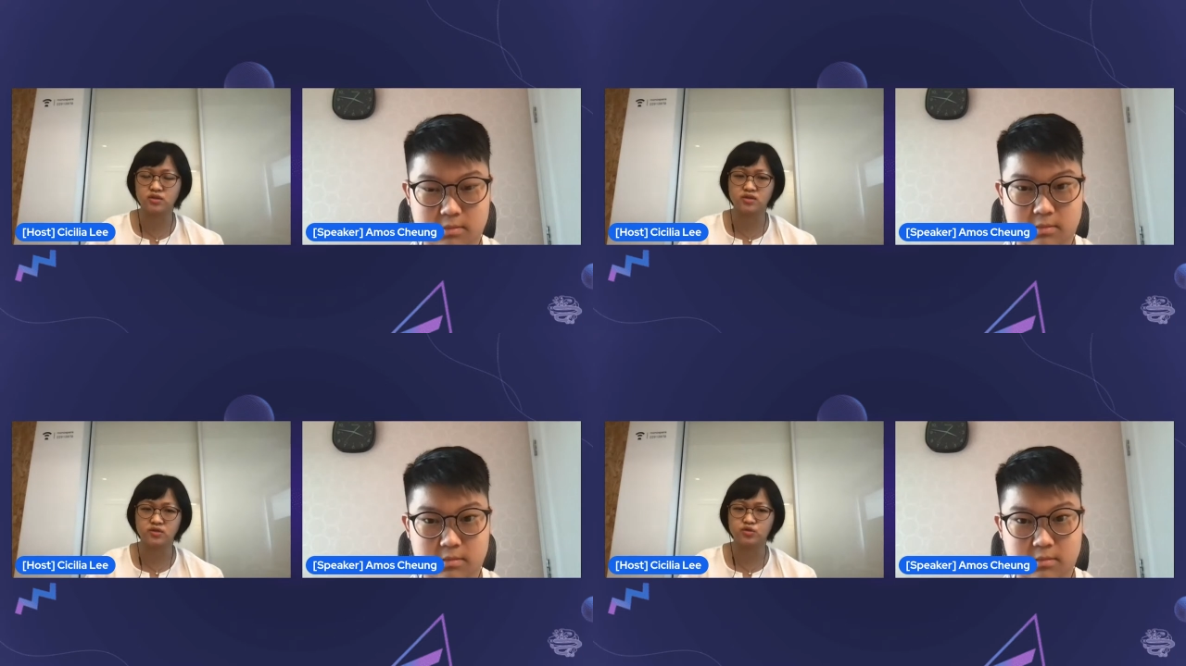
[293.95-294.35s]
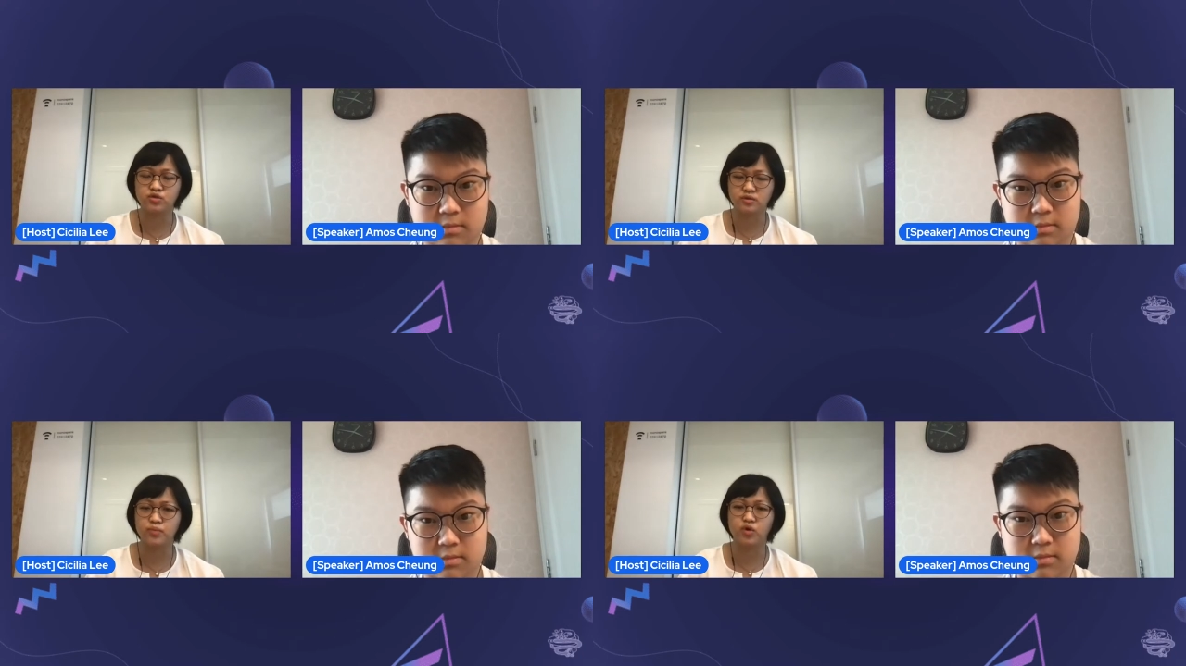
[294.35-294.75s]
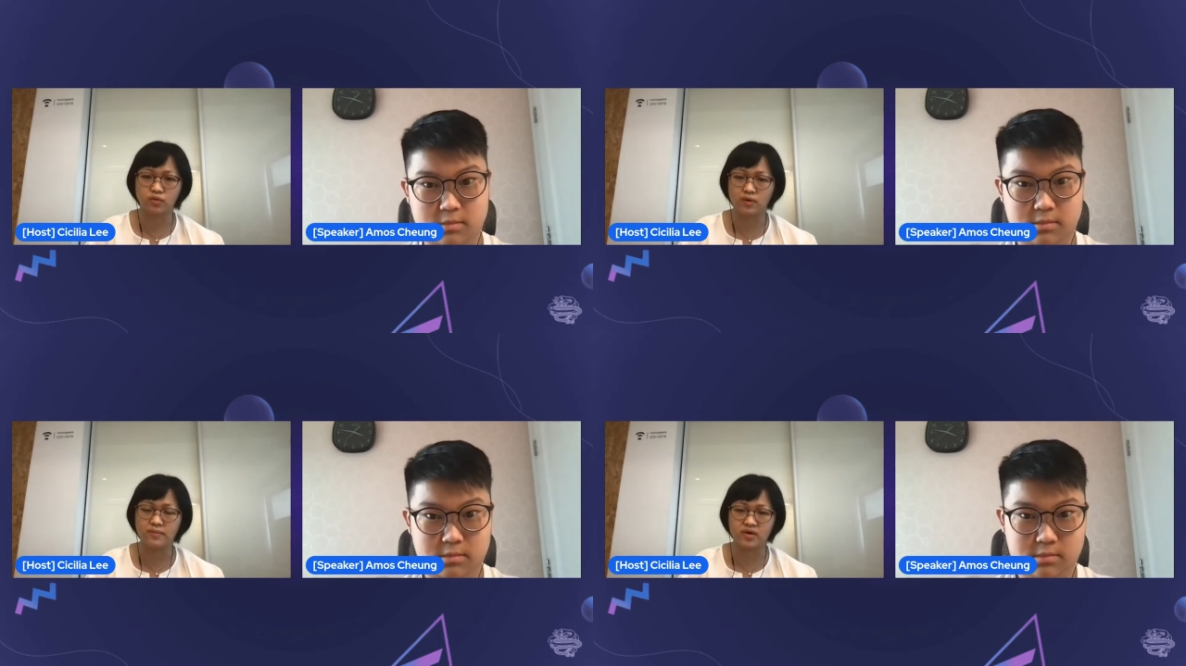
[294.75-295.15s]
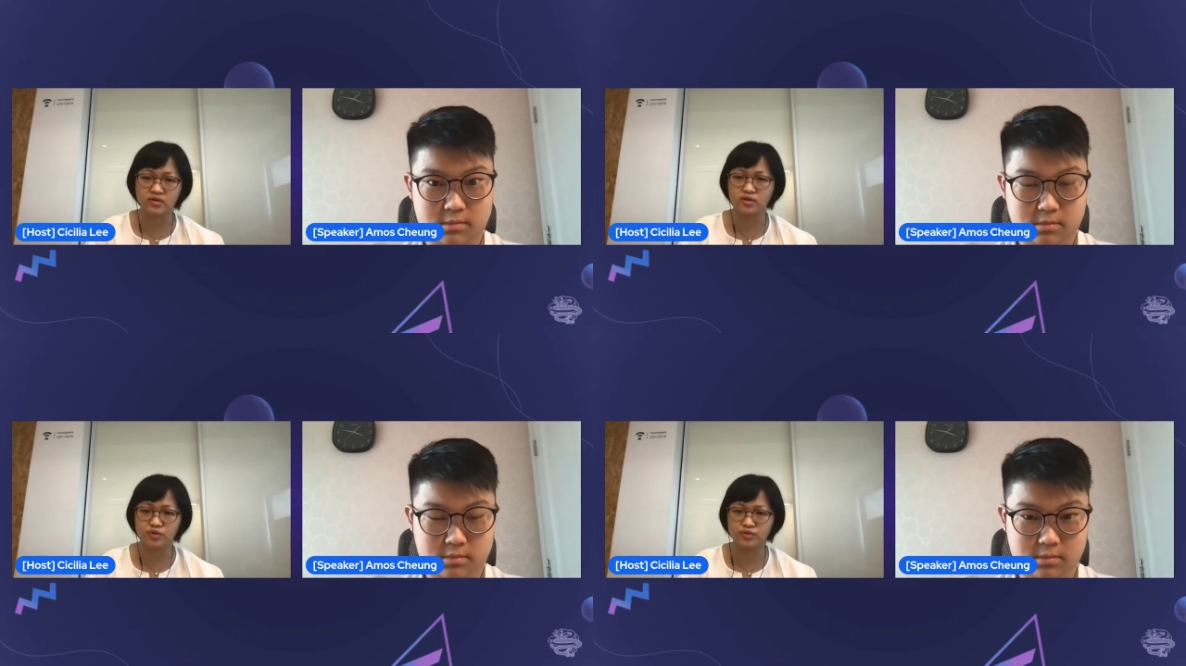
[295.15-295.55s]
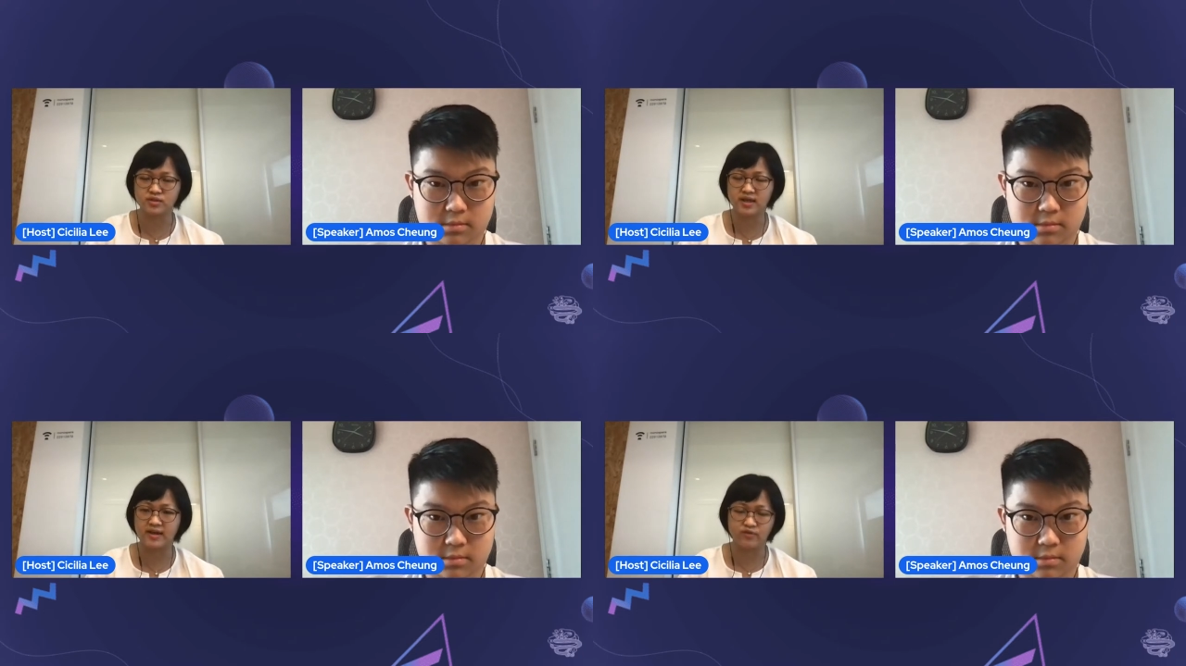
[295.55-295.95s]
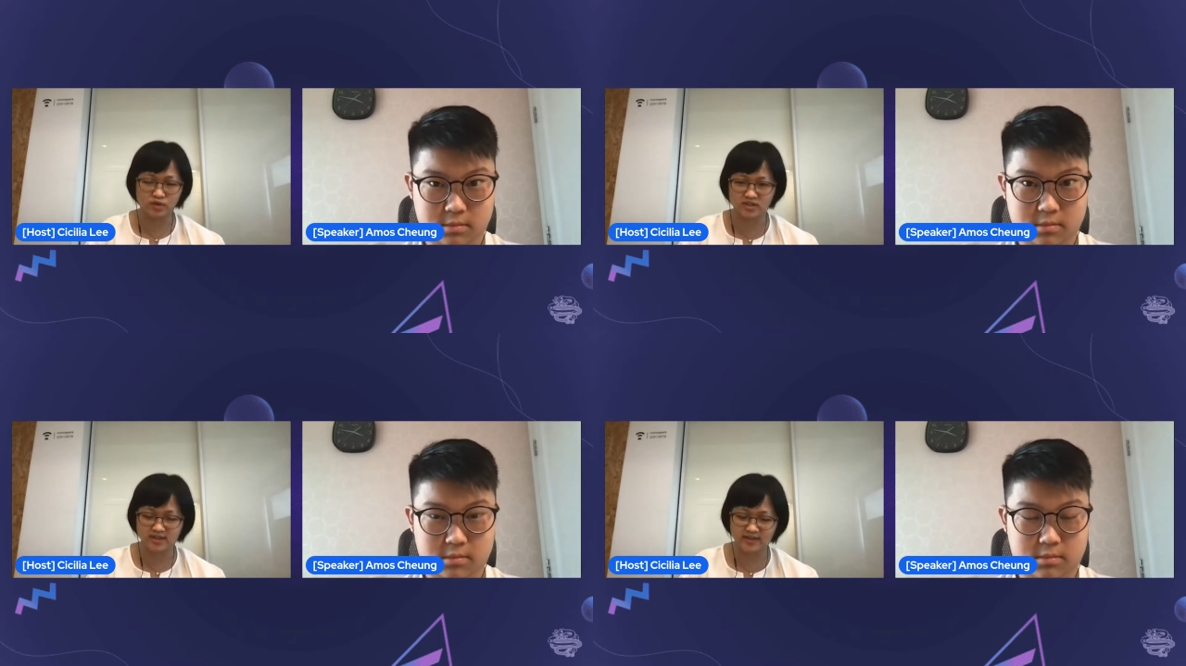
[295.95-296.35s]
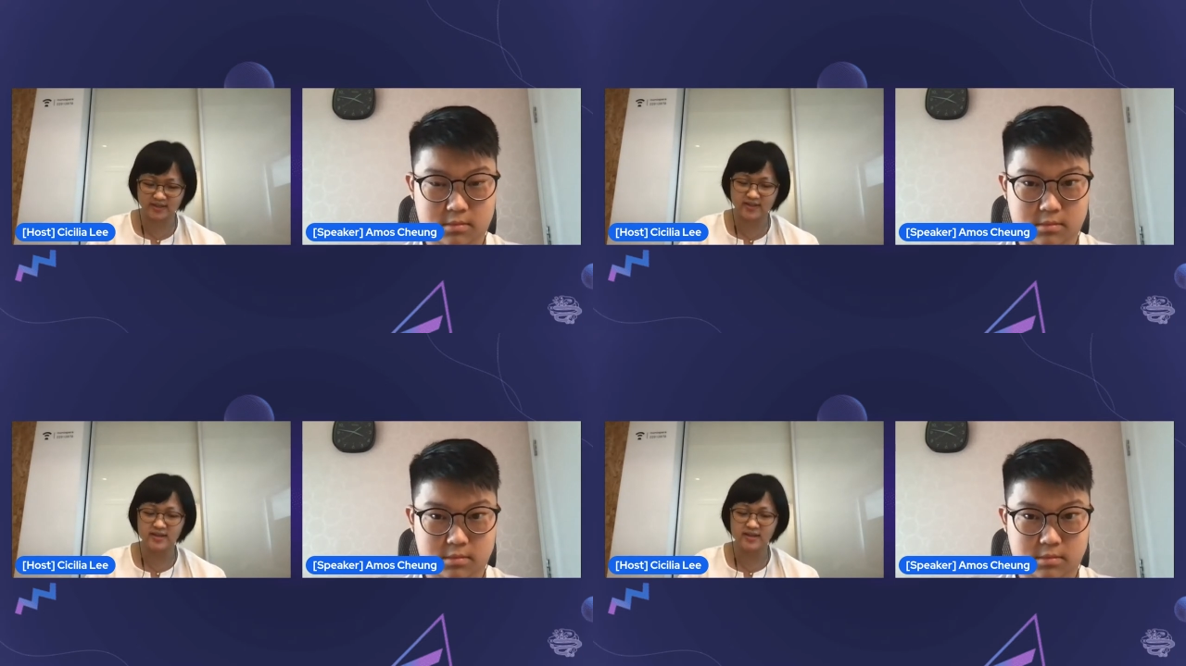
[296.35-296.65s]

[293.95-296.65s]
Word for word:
Speaker 1: usually programmers use every day.